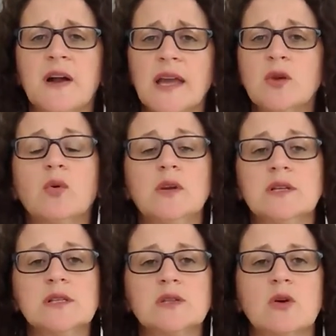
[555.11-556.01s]

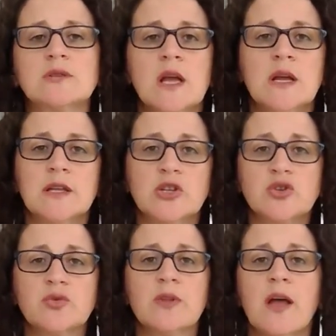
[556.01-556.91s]
high-quality stocks that
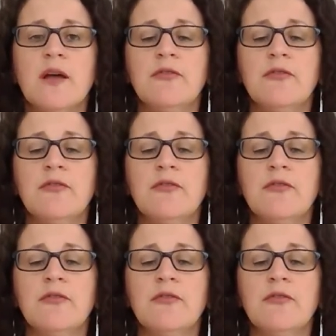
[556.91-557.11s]
should